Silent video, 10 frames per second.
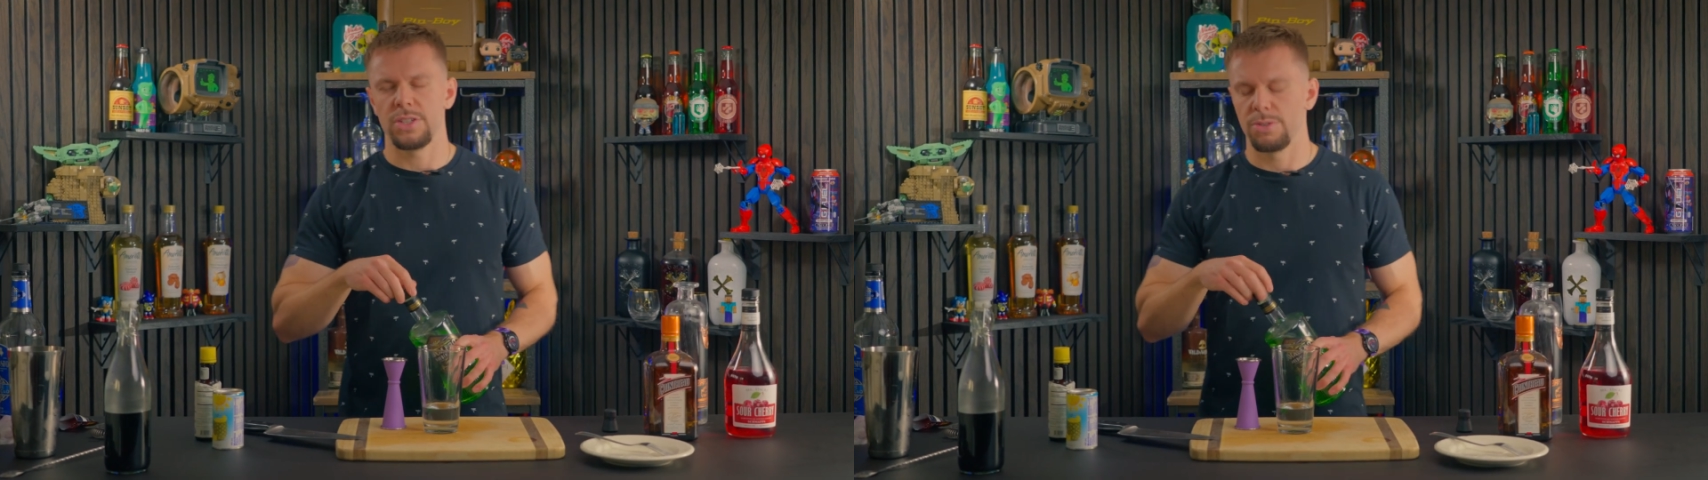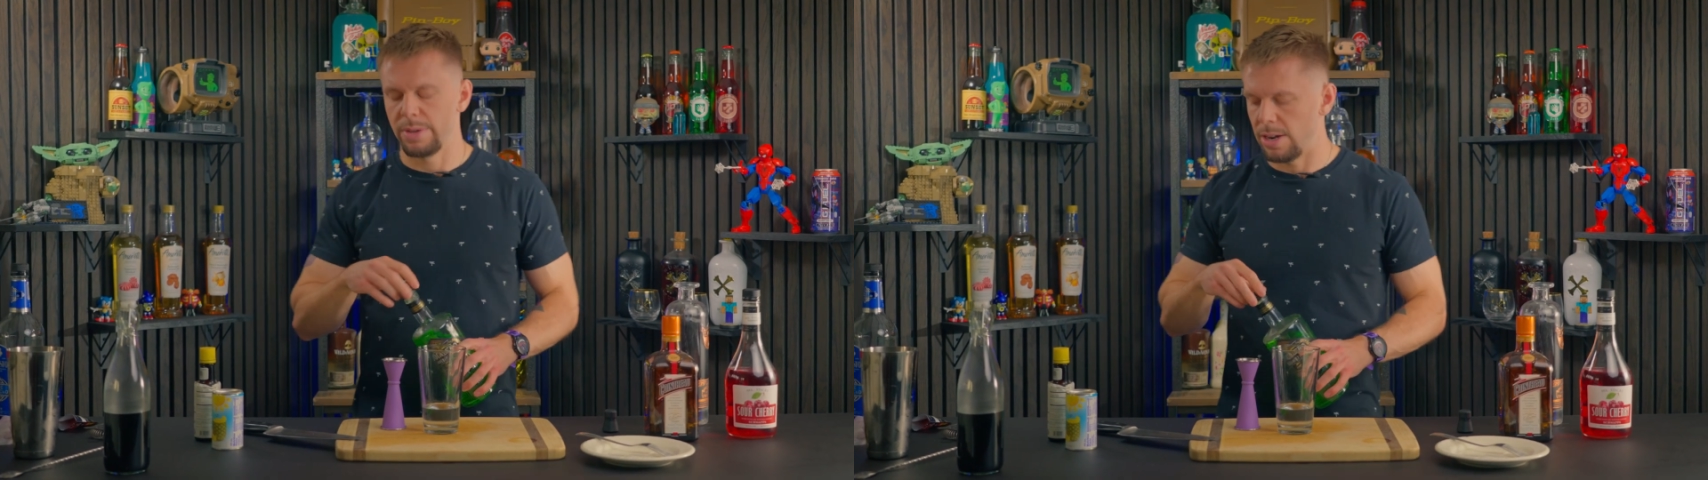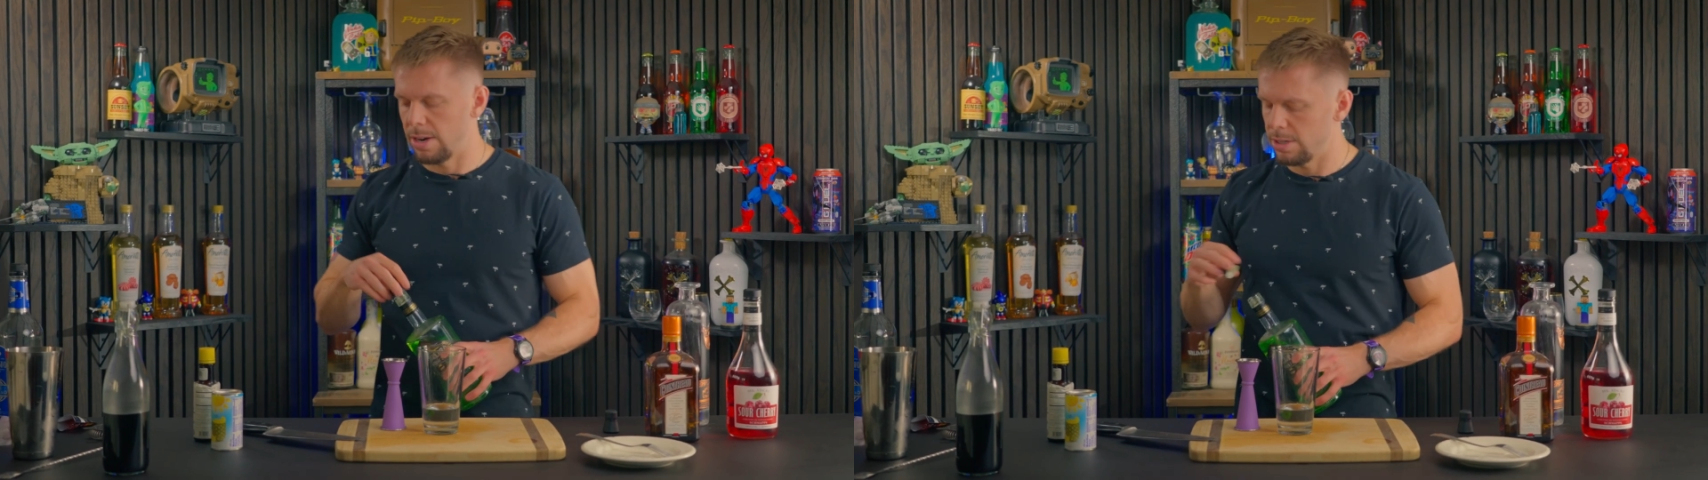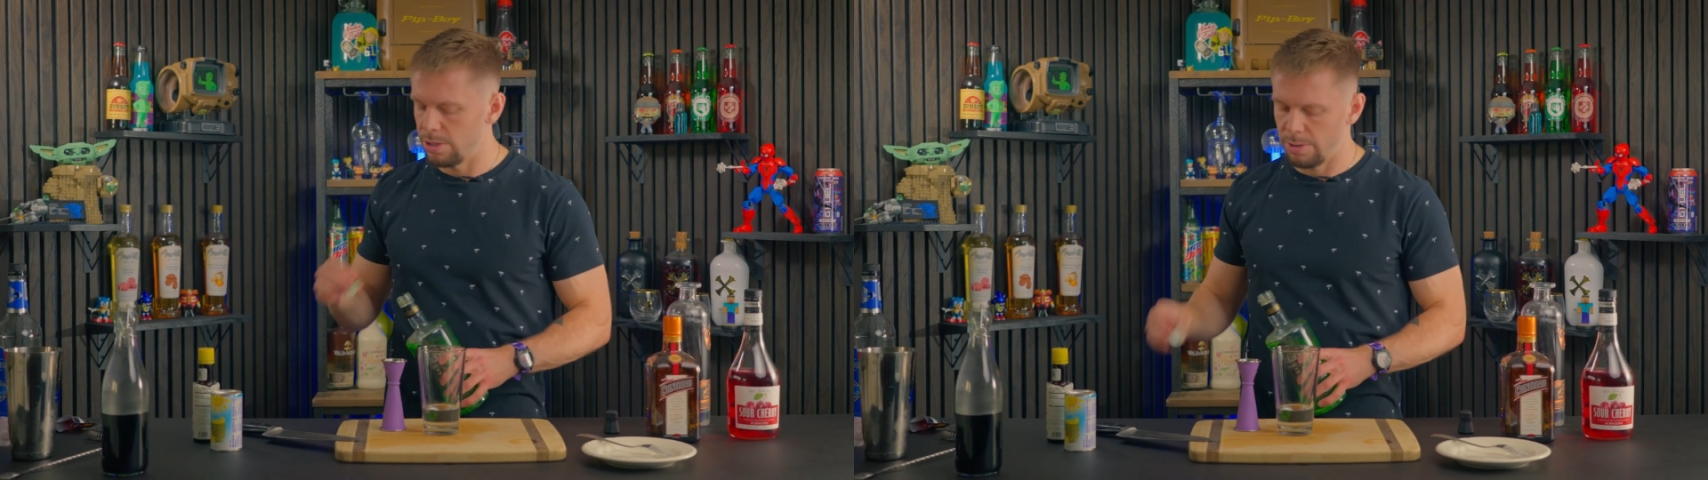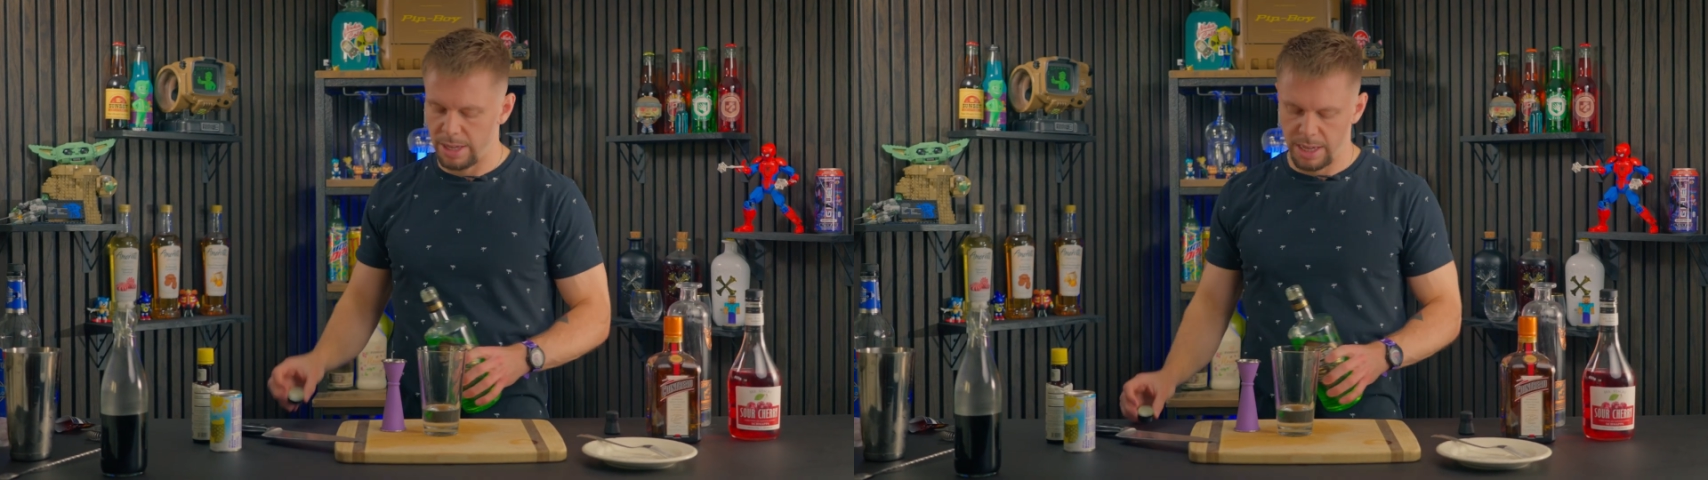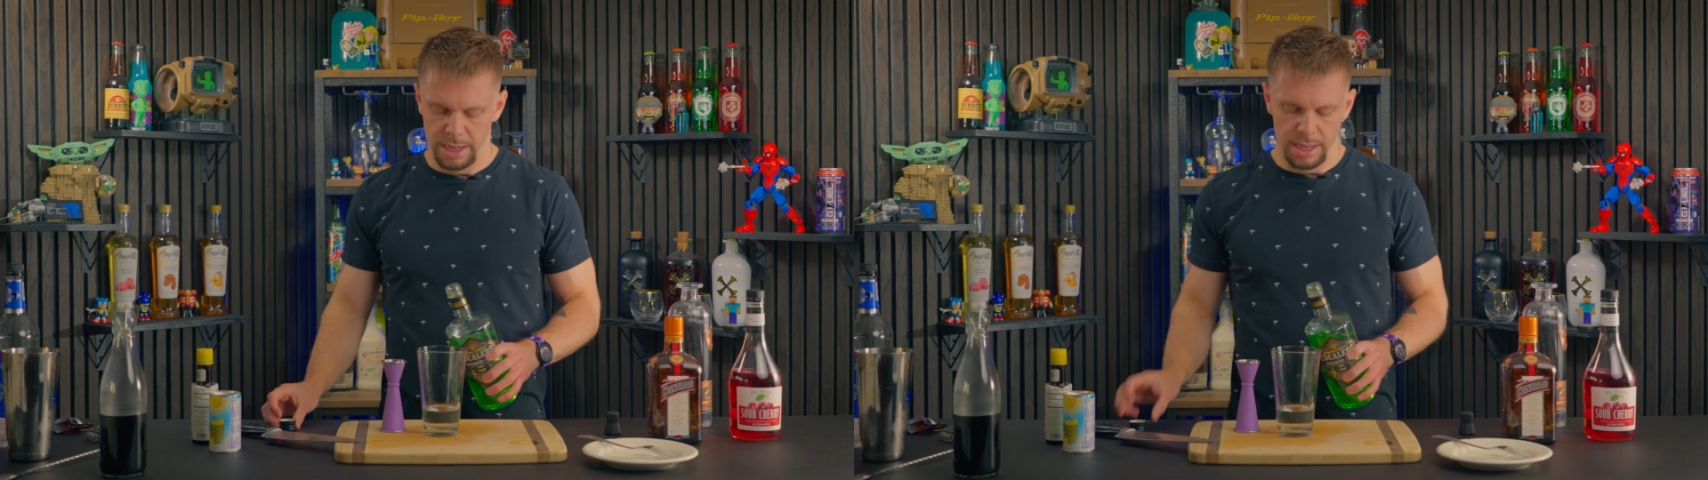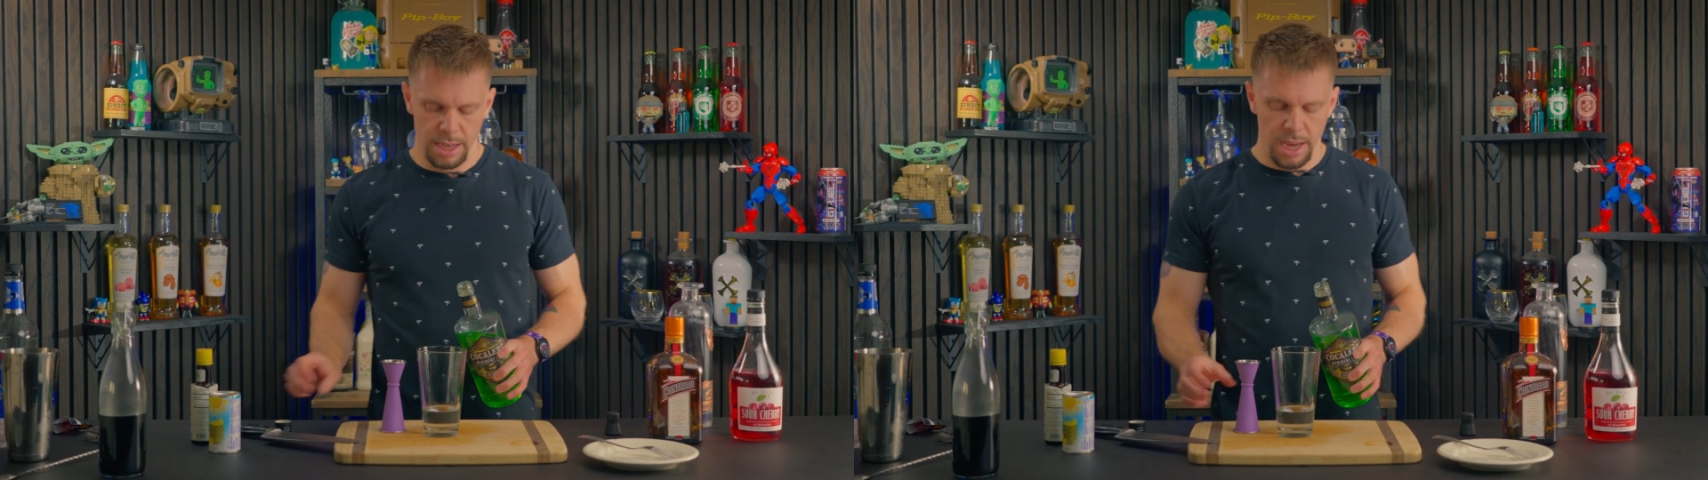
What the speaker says: so we are doing